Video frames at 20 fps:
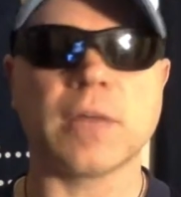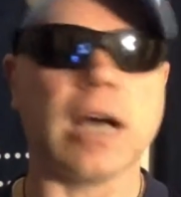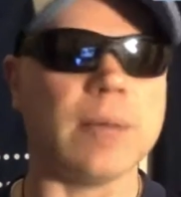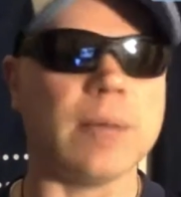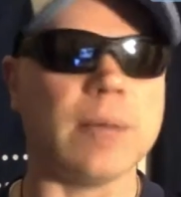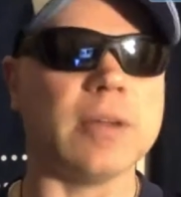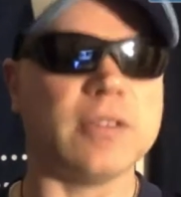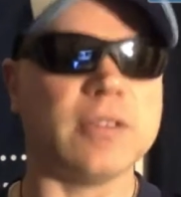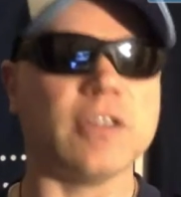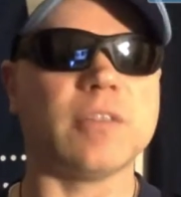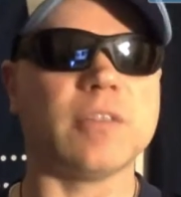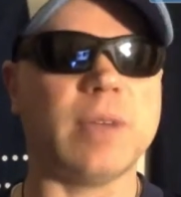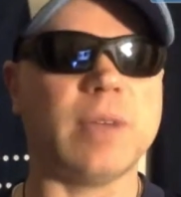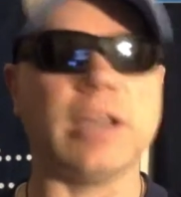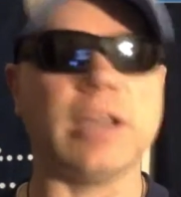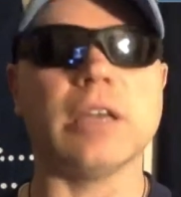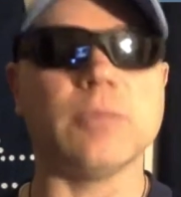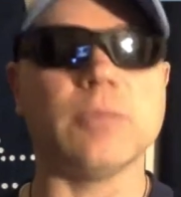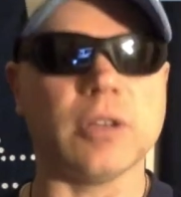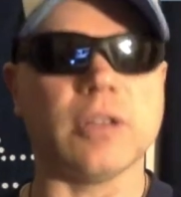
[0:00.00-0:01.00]
I'm
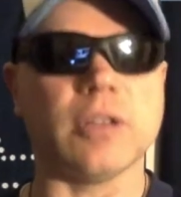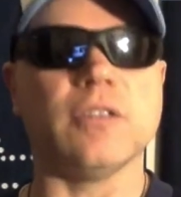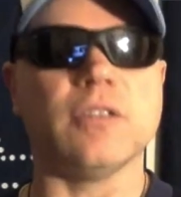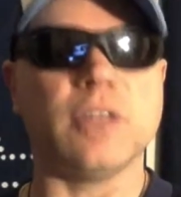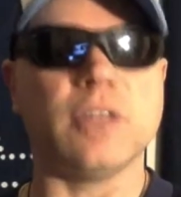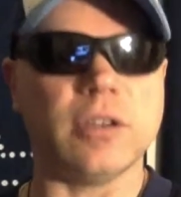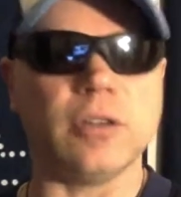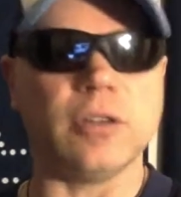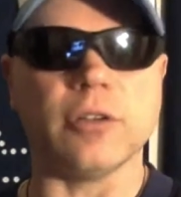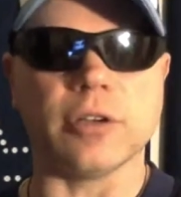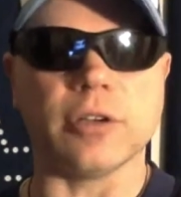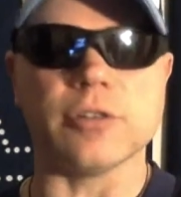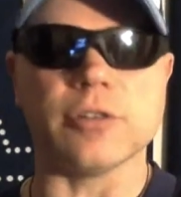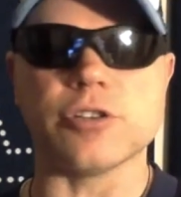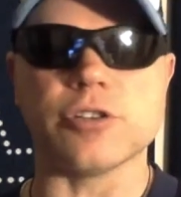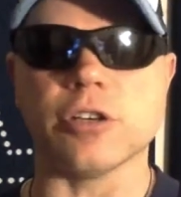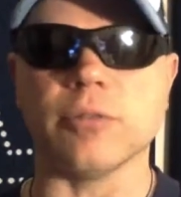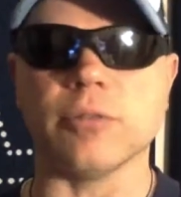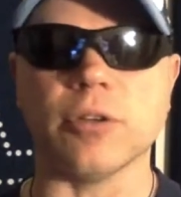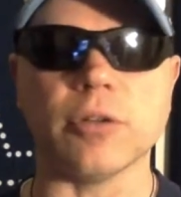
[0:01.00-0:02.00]
anticipating him to continue to
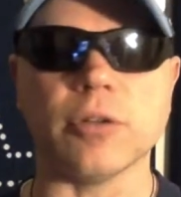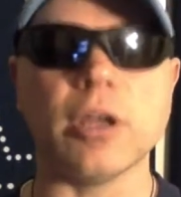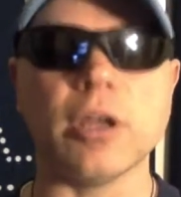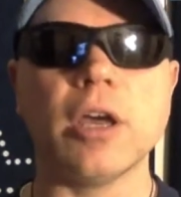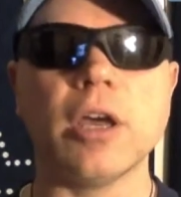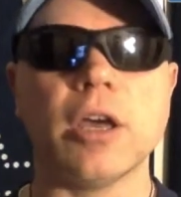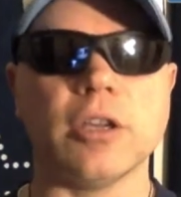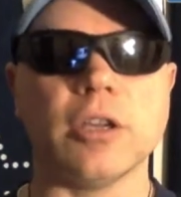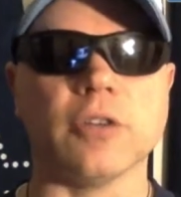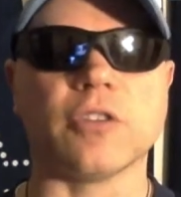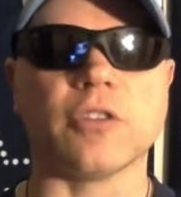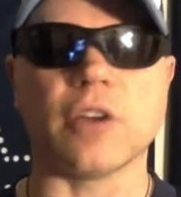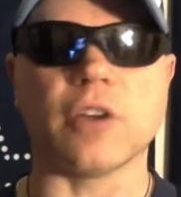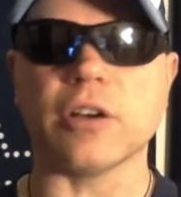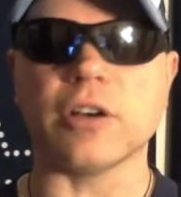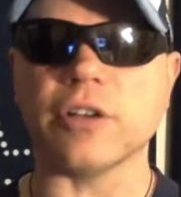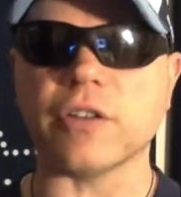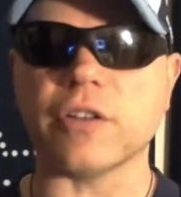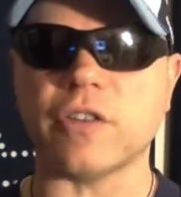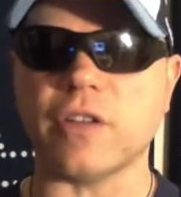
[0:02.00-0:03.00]
contribute. You're
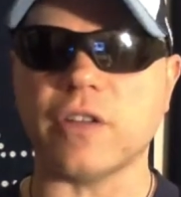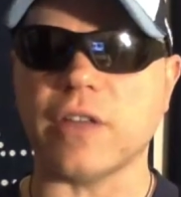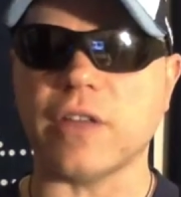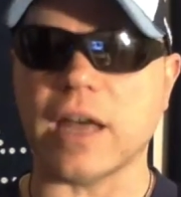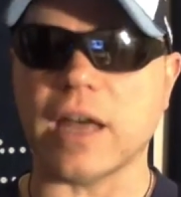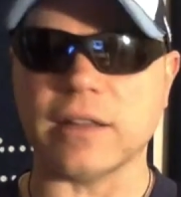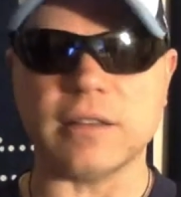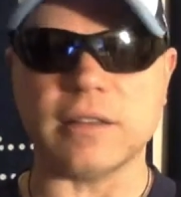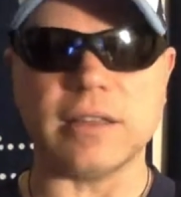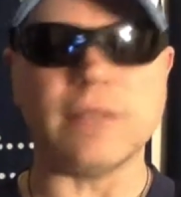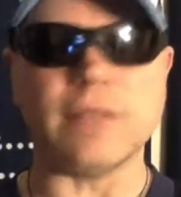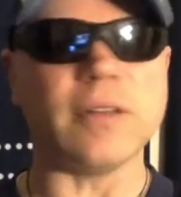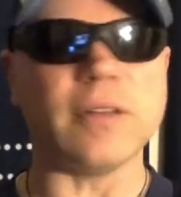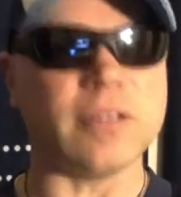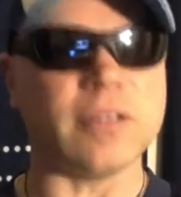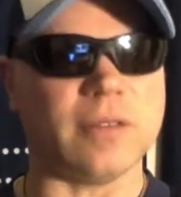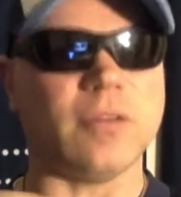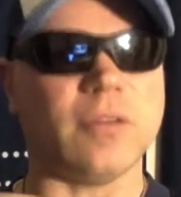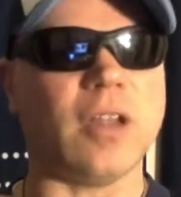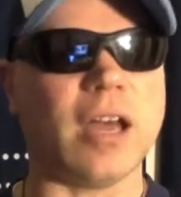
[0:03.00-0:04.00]
starting to see that
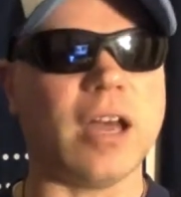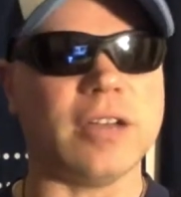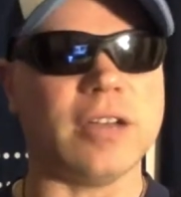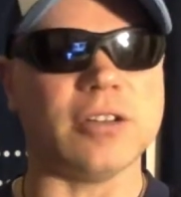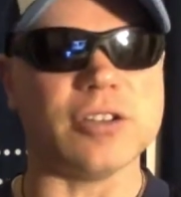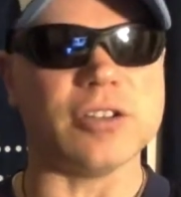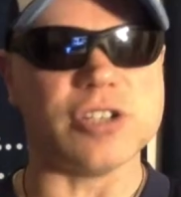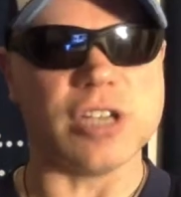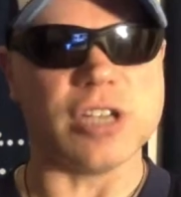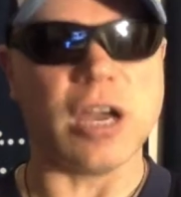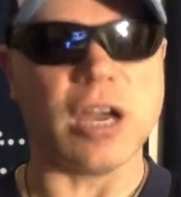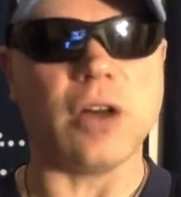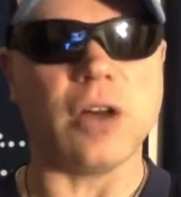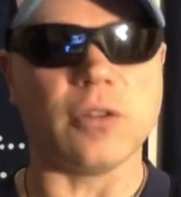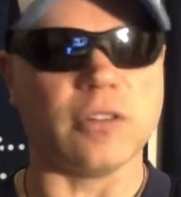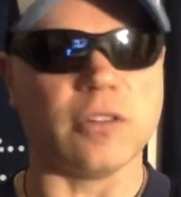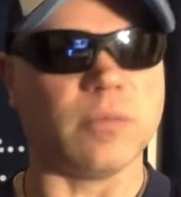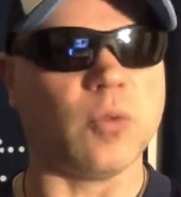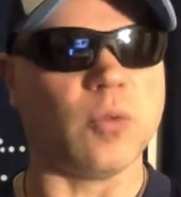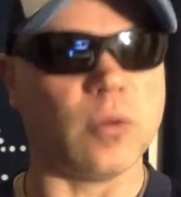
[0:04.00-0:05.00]
defensive line to
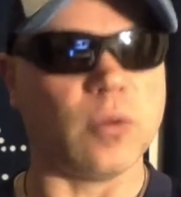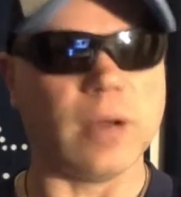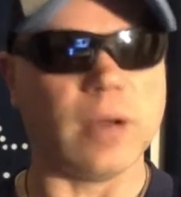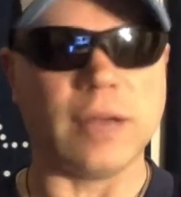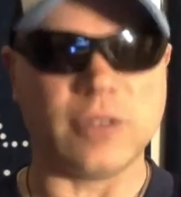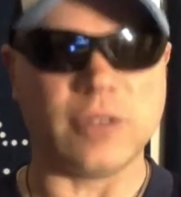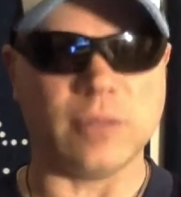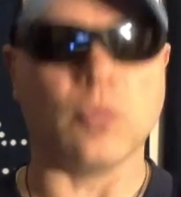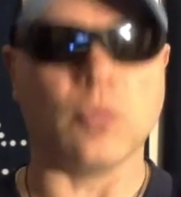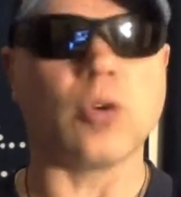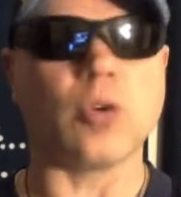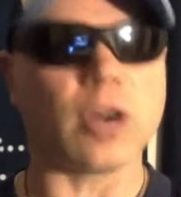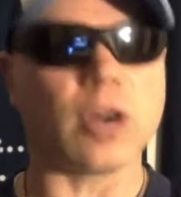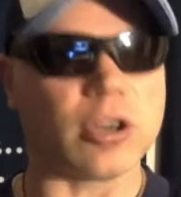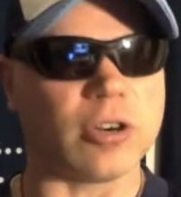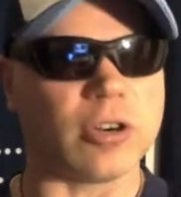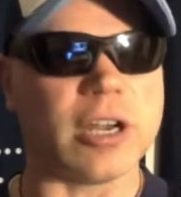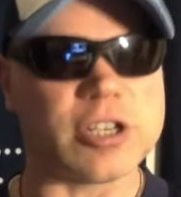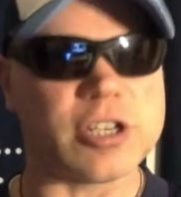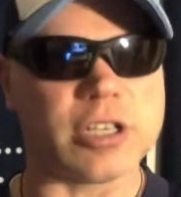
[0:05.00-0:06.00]
gel. I've seen more
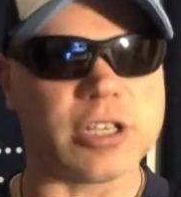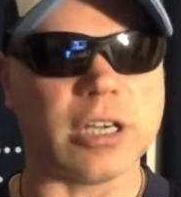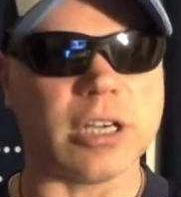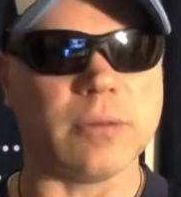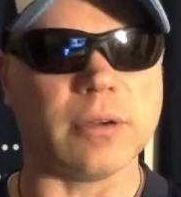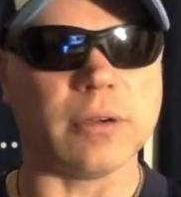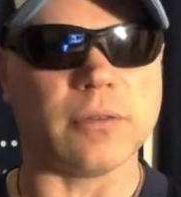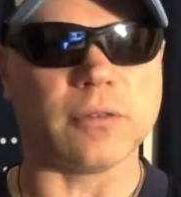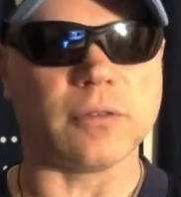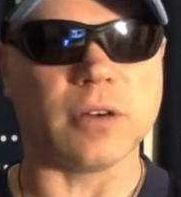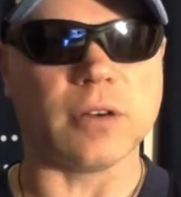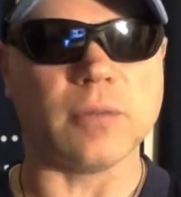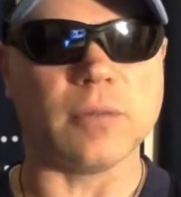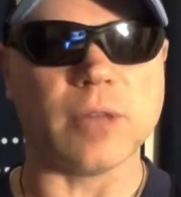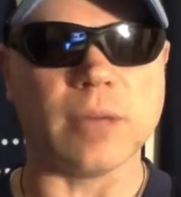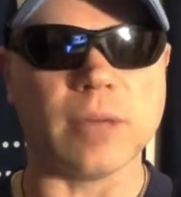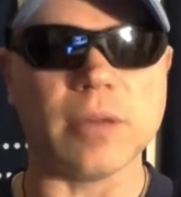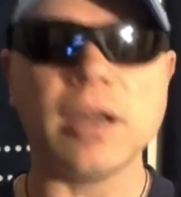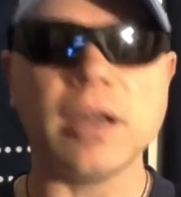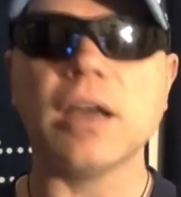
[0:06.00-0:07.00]
aggression coming from
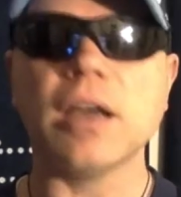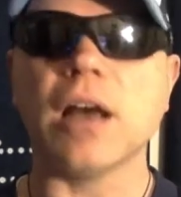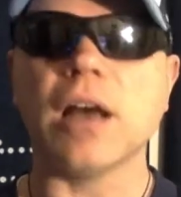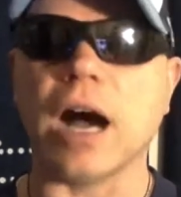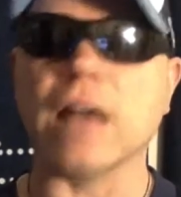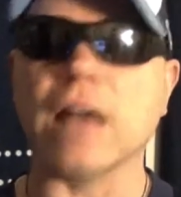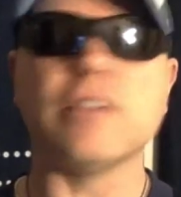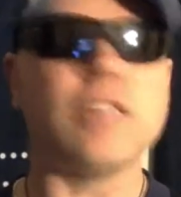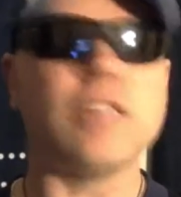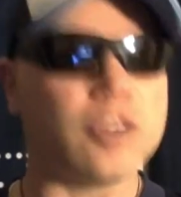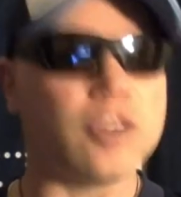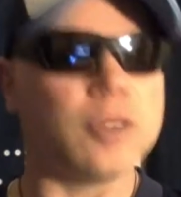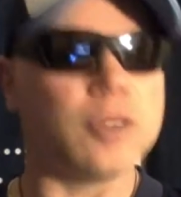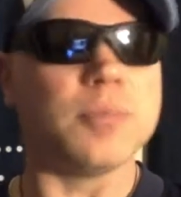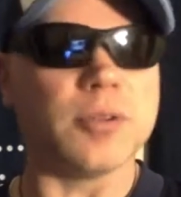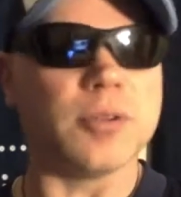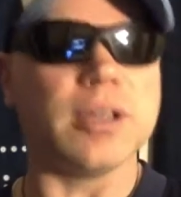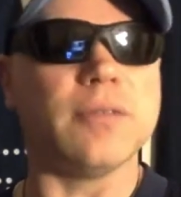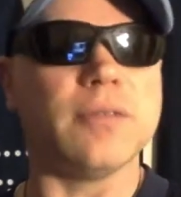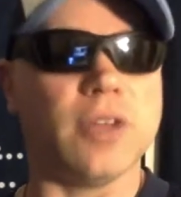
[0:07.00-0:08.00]
them. I still don't
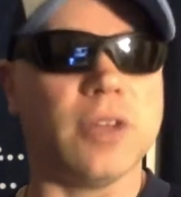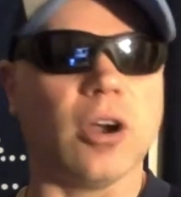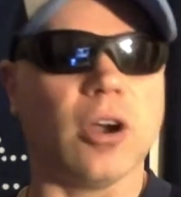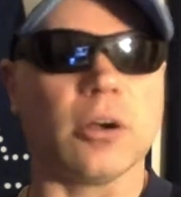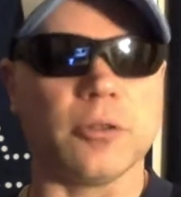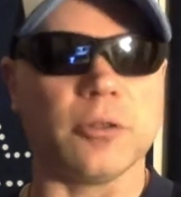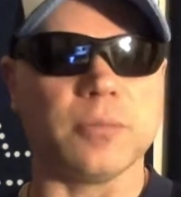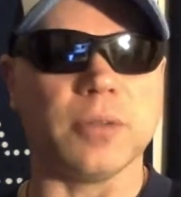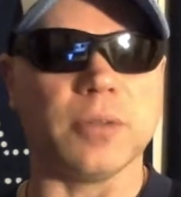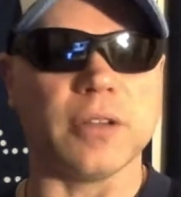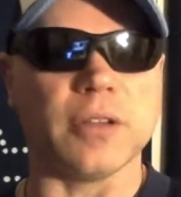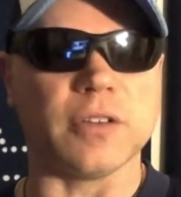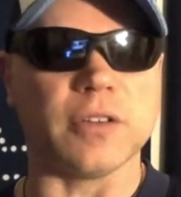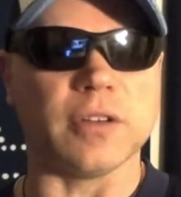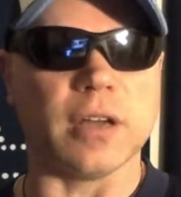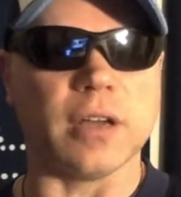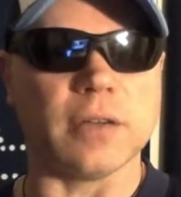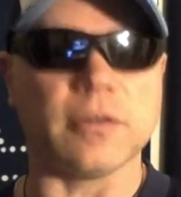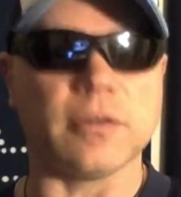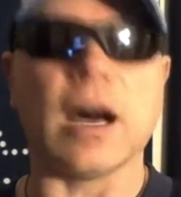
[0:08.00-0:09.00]
believe the Argos blitz
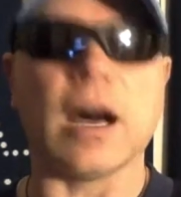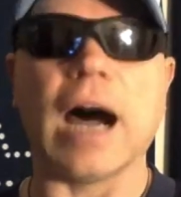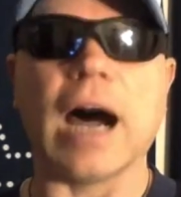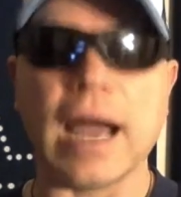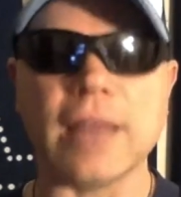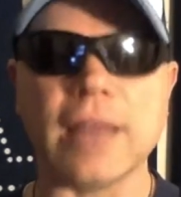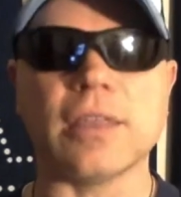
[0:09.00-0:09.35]
enough. I